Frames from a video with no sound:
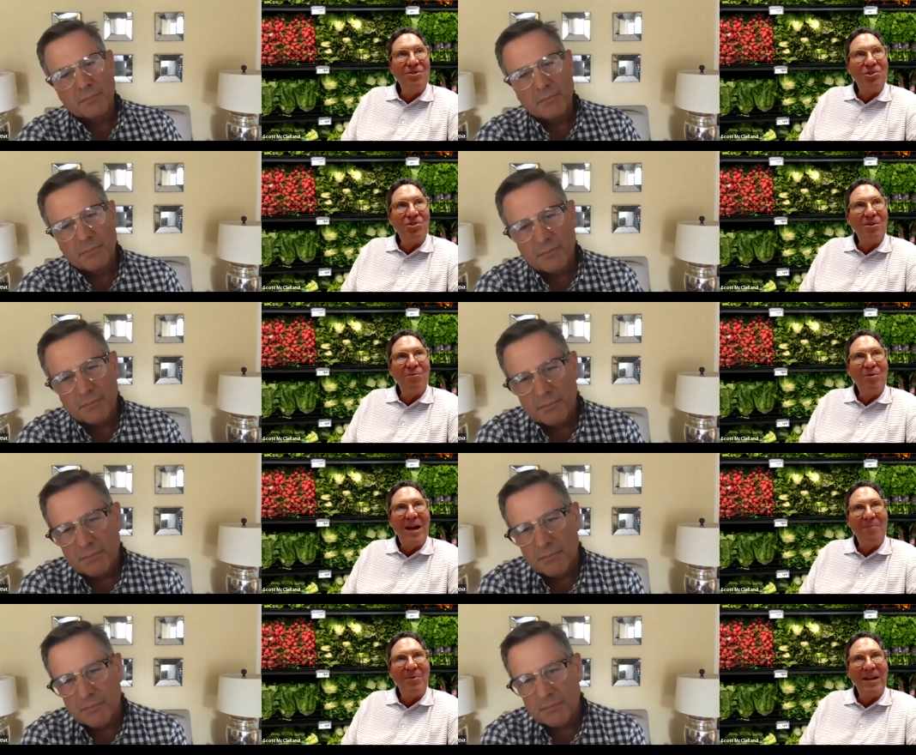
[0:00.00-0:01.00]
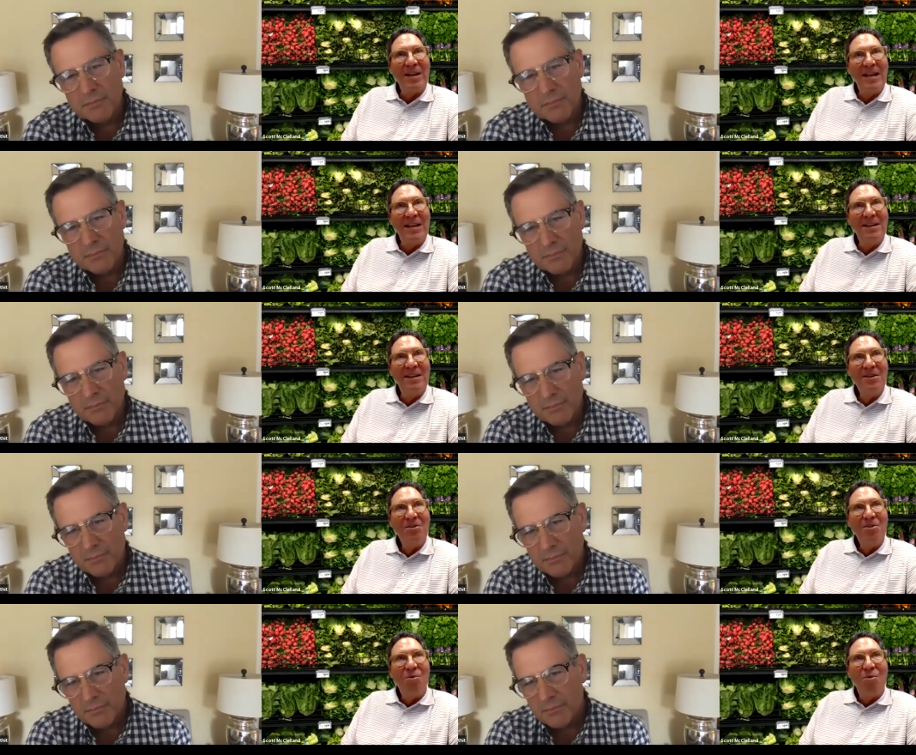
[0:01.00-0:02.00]
Speaker 1: ensure it won't happen again
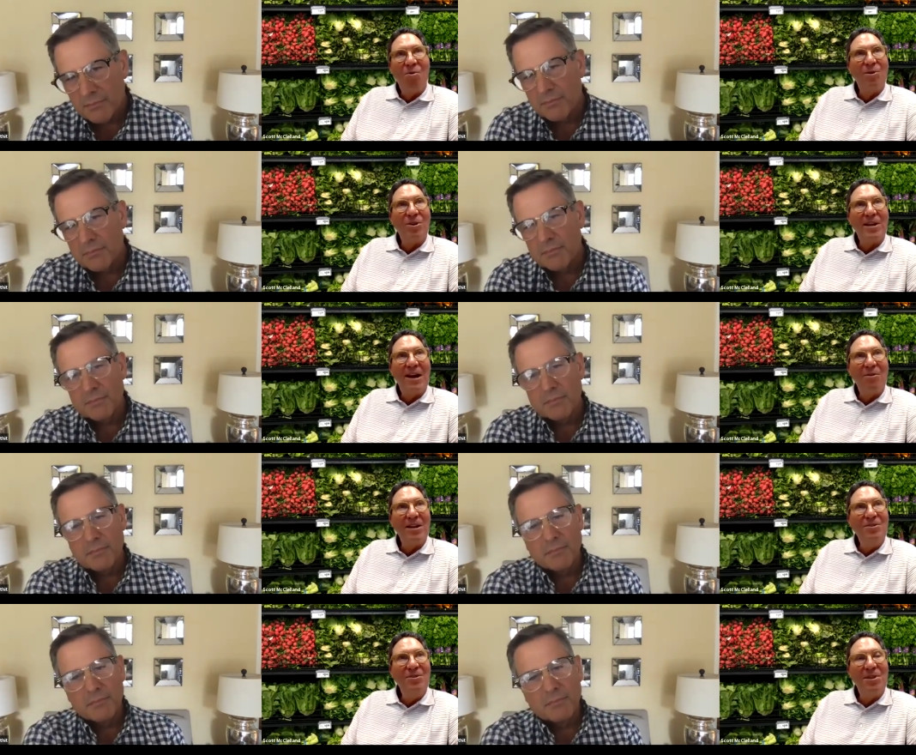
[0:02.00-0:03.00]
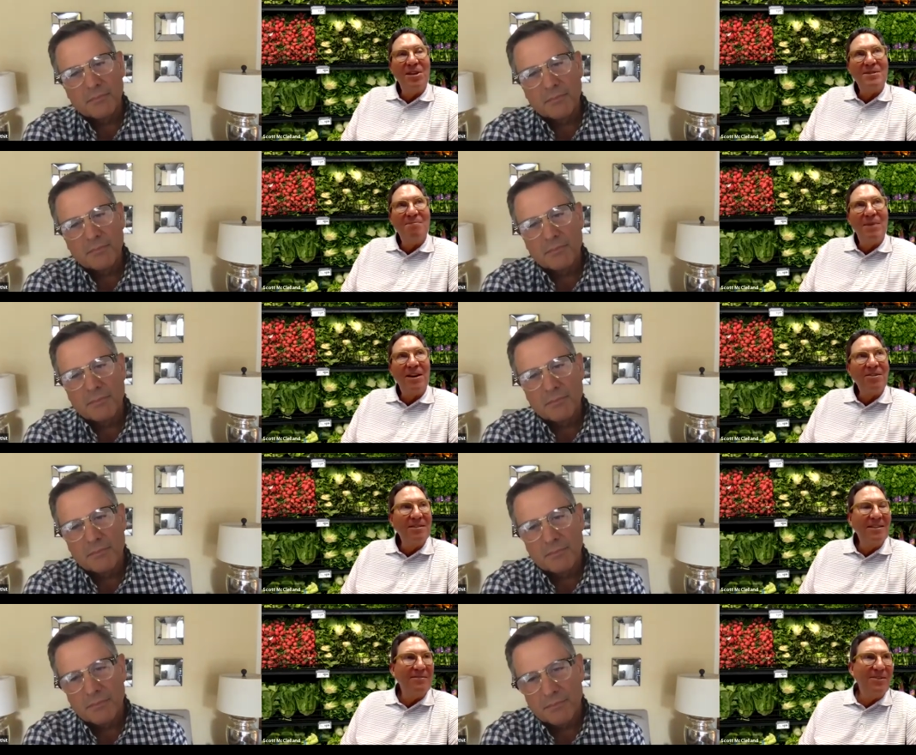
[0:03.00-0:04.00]
or look at how I can do things
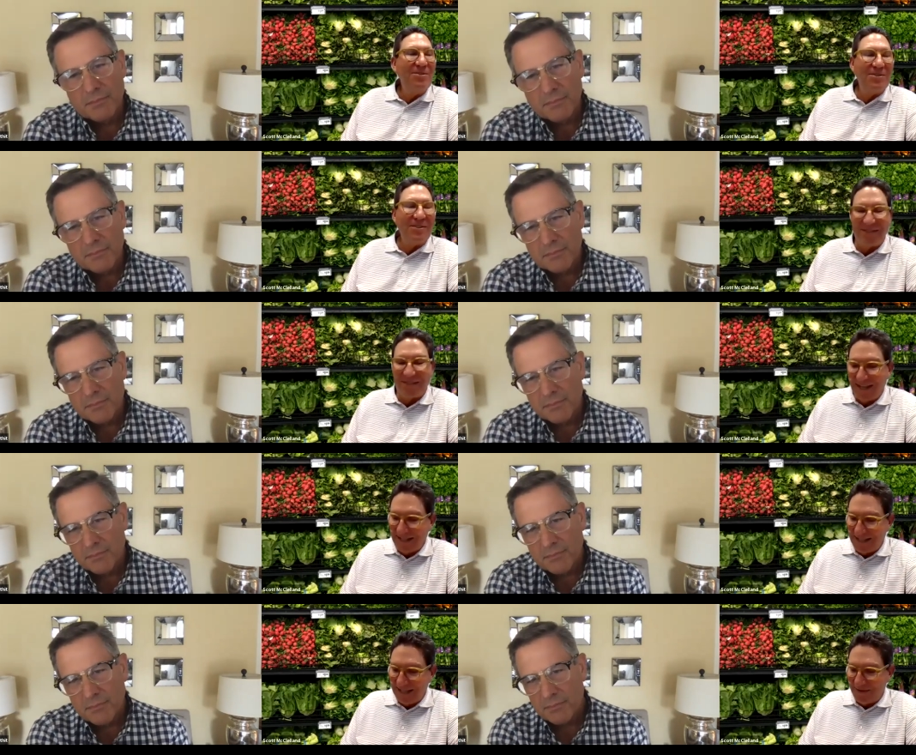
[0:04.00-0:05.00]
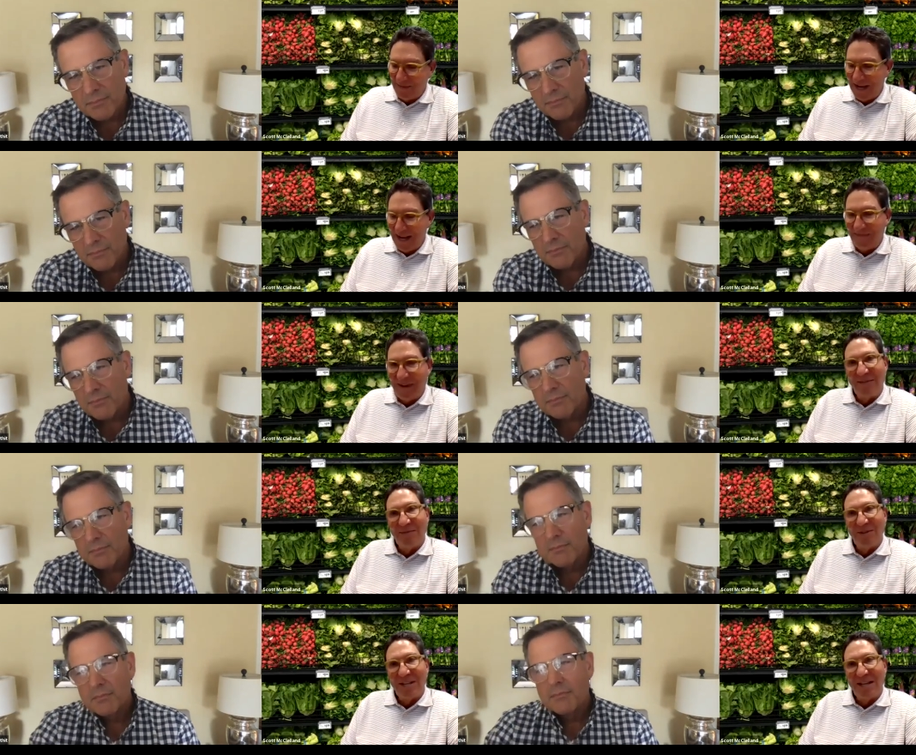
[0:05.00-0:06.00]
better in the future. So I guess that's the way I've kind of
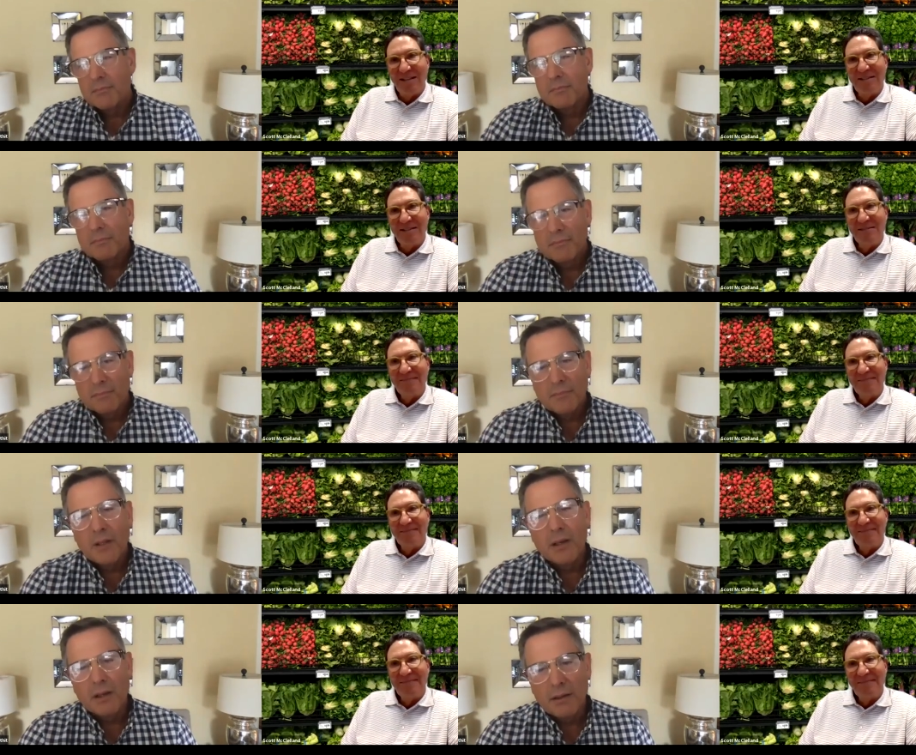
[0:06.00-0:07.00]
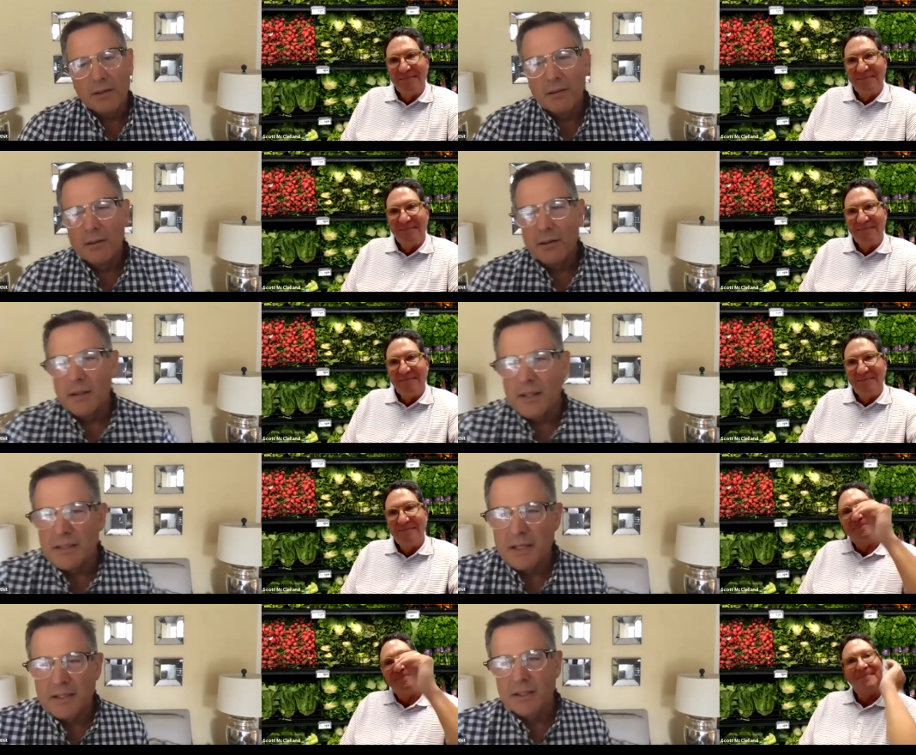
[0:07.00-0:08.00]
looked at
Speaker 2: it. Yeah, that's
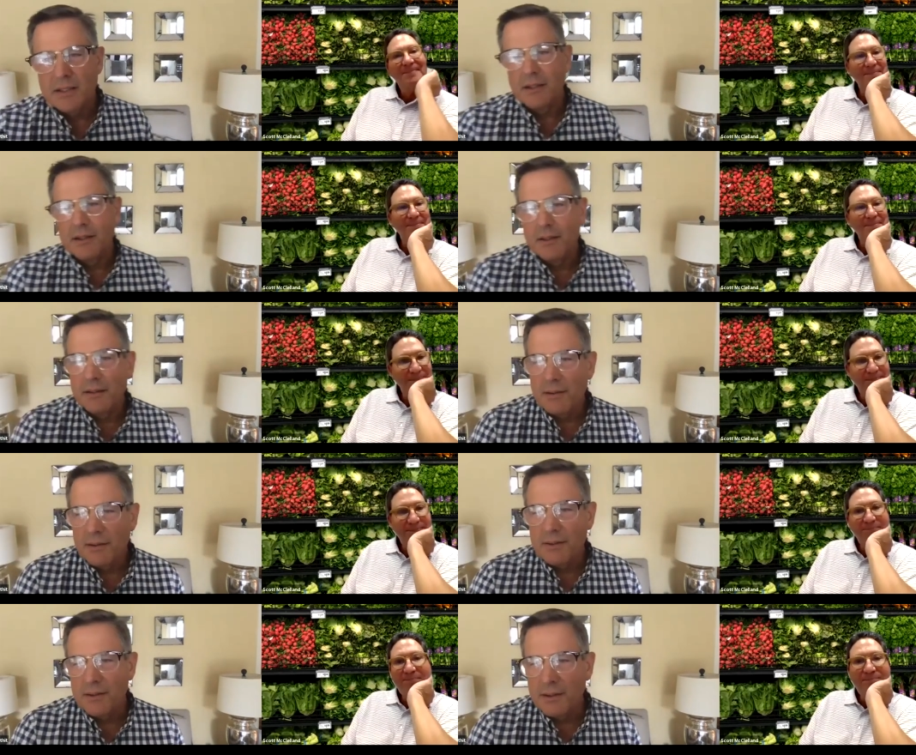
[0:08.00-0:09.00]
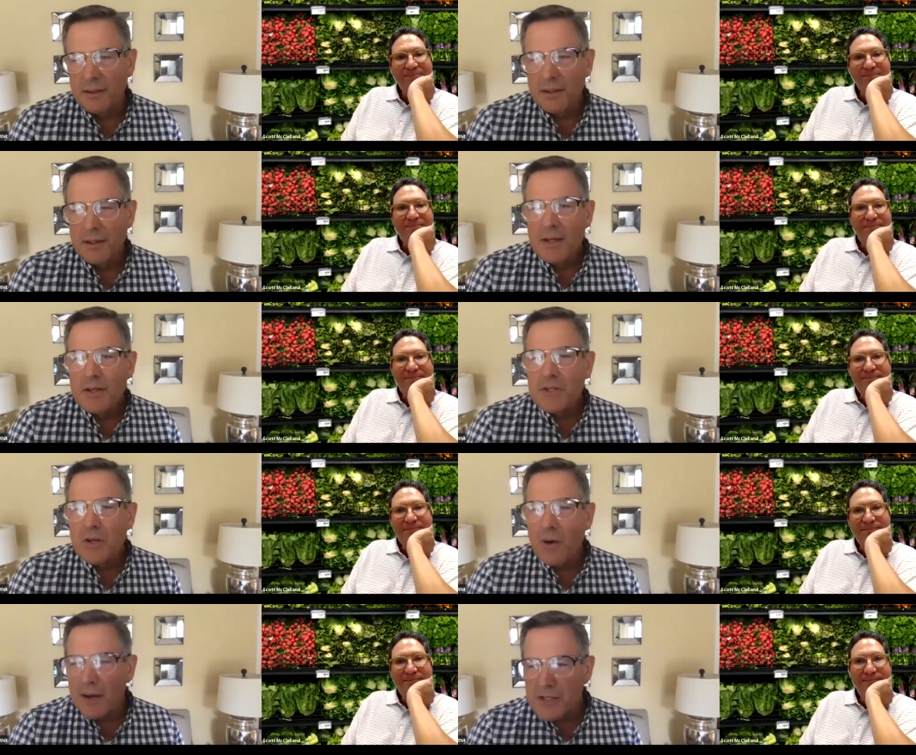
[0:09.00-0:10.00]
excellent. Good. So
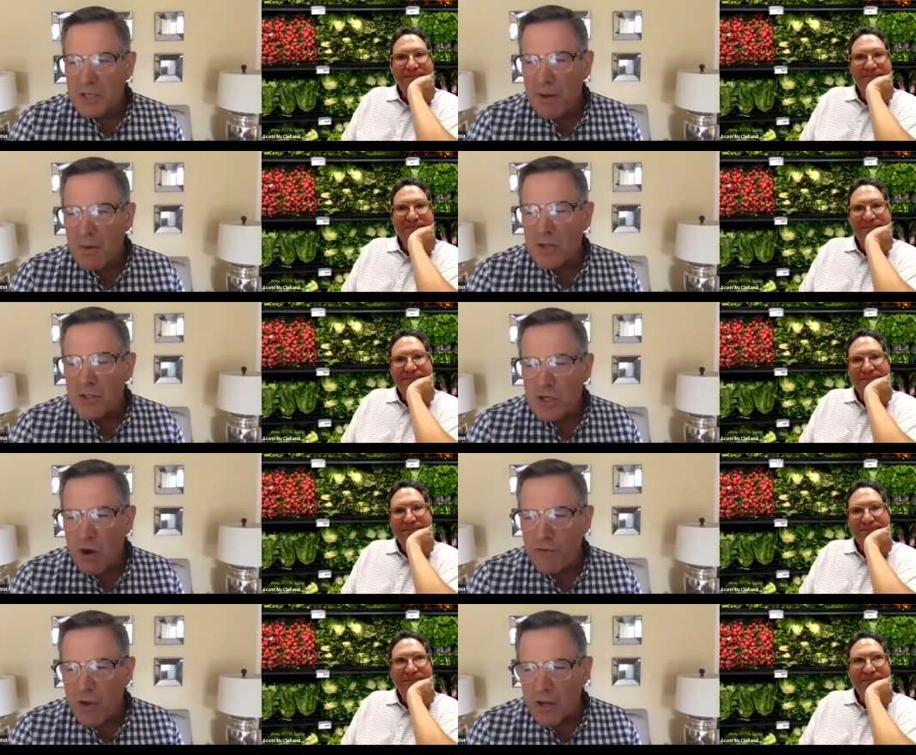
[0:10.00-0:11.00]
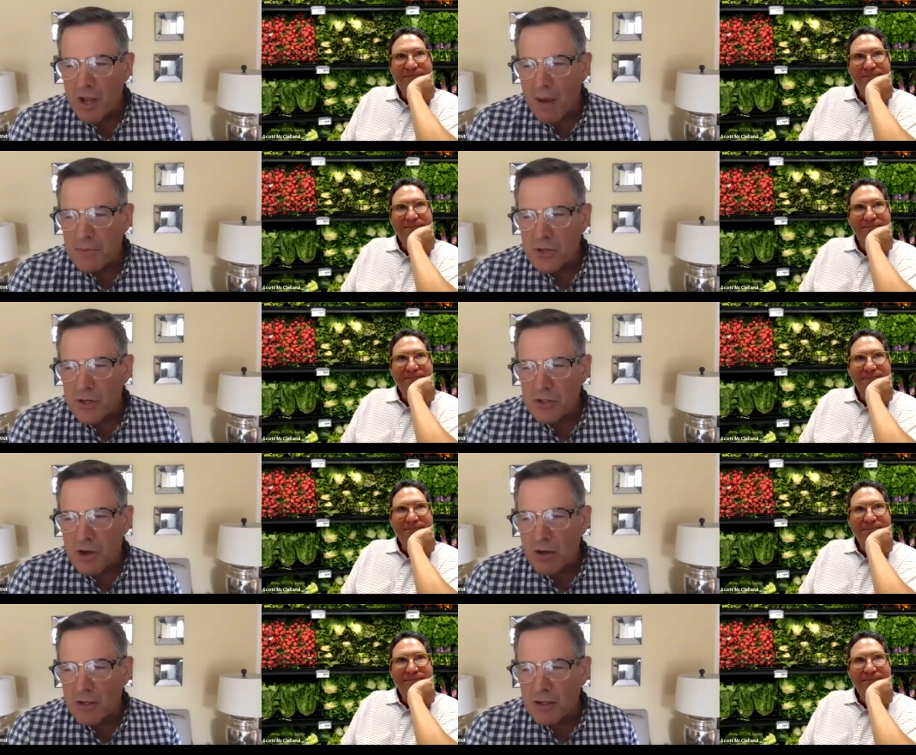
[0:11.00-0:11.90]
uh, somebody wants to know if you had the opportunity to talk to